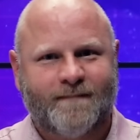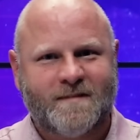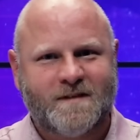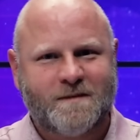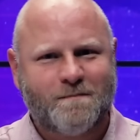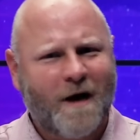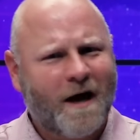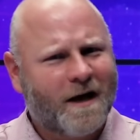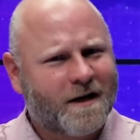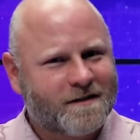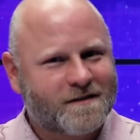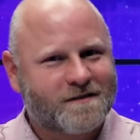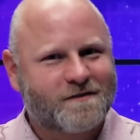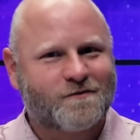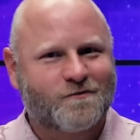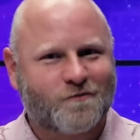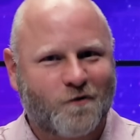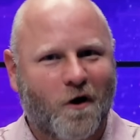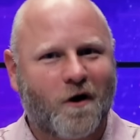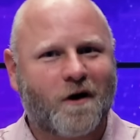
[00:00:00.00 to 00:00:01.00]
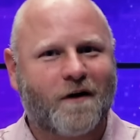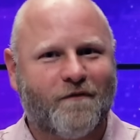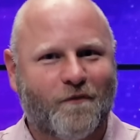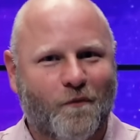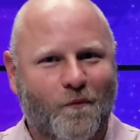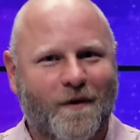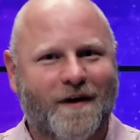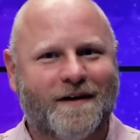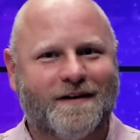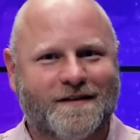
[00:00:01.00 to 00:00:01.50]
It's about as strong of a
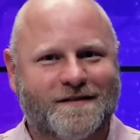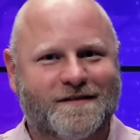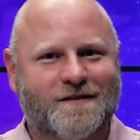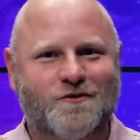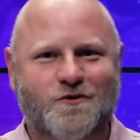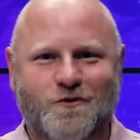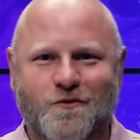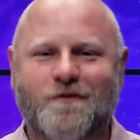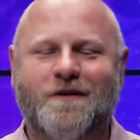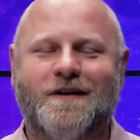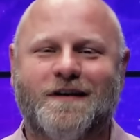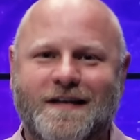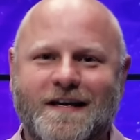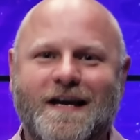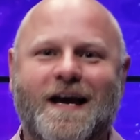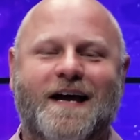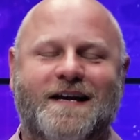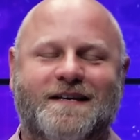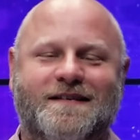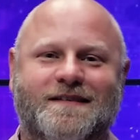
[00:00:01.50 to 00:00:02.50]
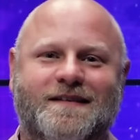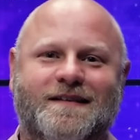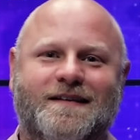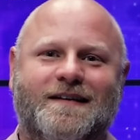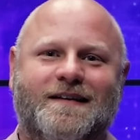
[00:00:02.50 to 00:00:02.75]
witness as you can get.